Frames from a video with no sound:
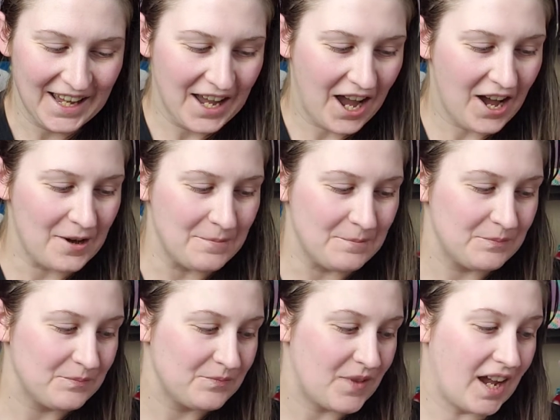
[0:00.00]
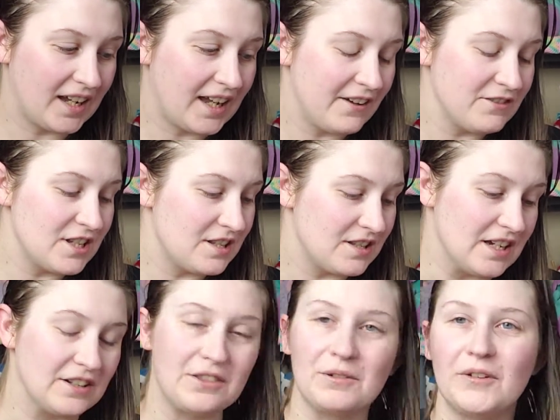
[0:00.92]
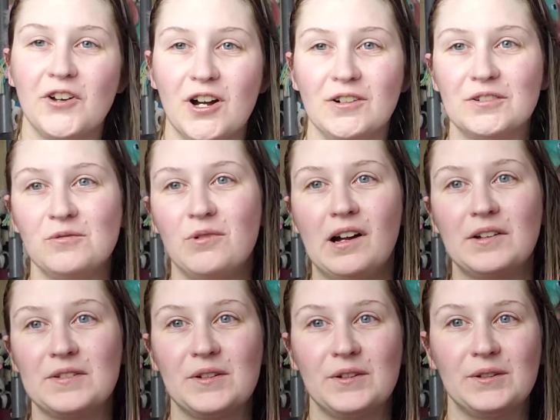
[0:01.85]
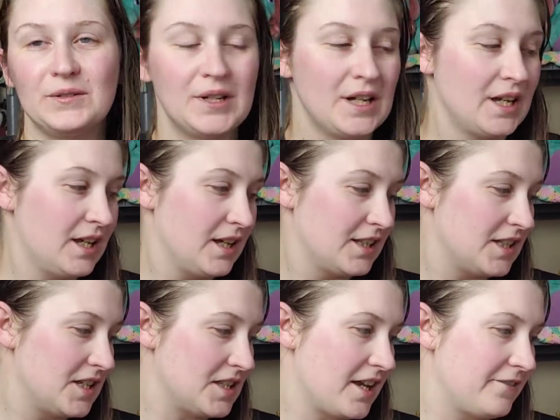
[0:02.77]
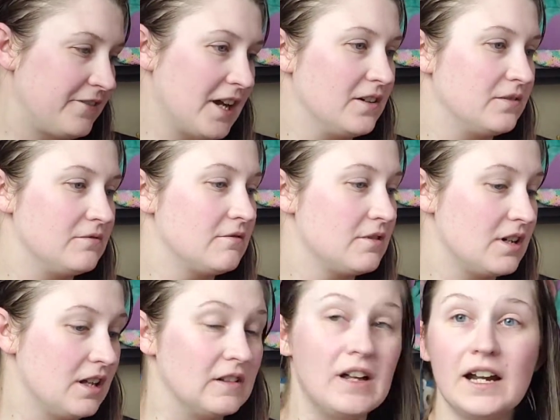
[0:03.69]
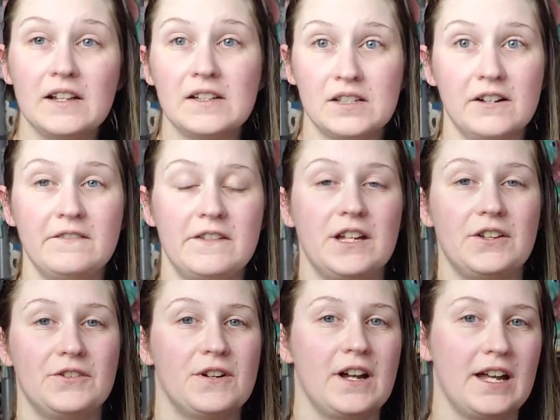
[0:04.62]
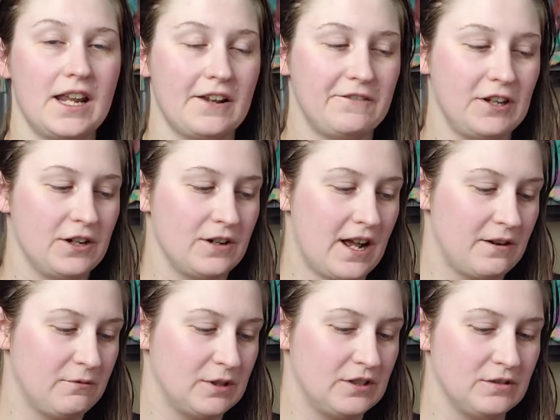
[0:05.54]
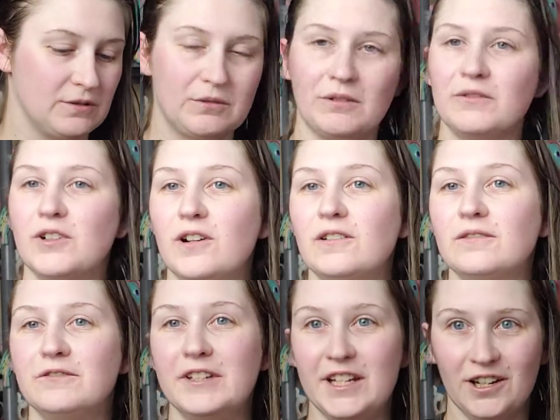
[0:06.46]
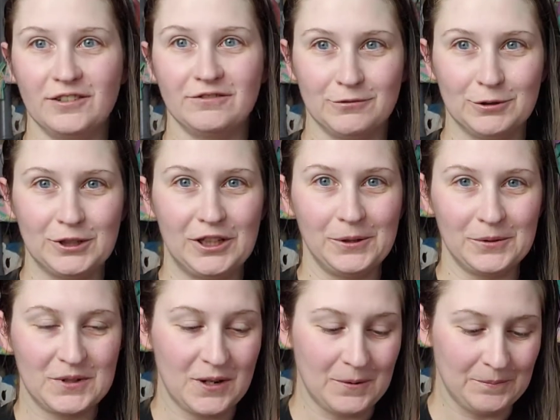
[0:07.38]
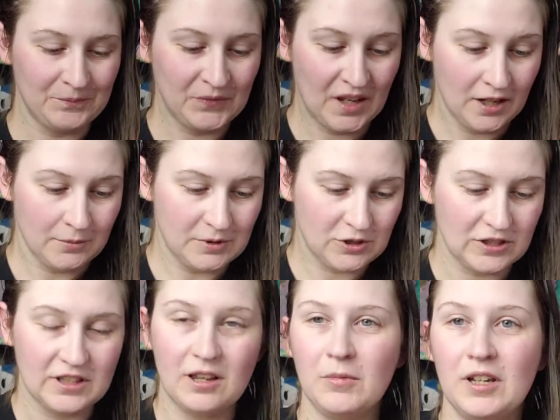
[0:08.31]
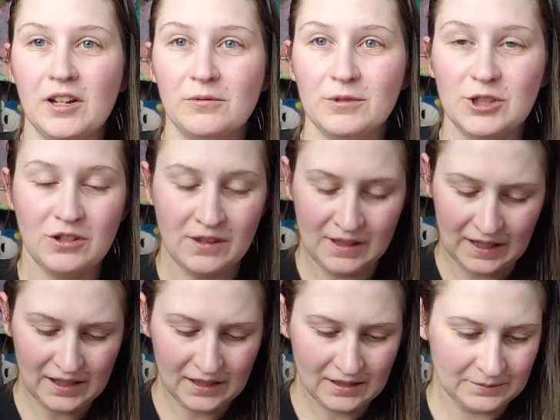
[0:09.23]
I haven't done a thrift haul in a while, so since I found a lot of stuff the other night, I figured I would do a thrift haul video for you. So be sure and let me know what you think.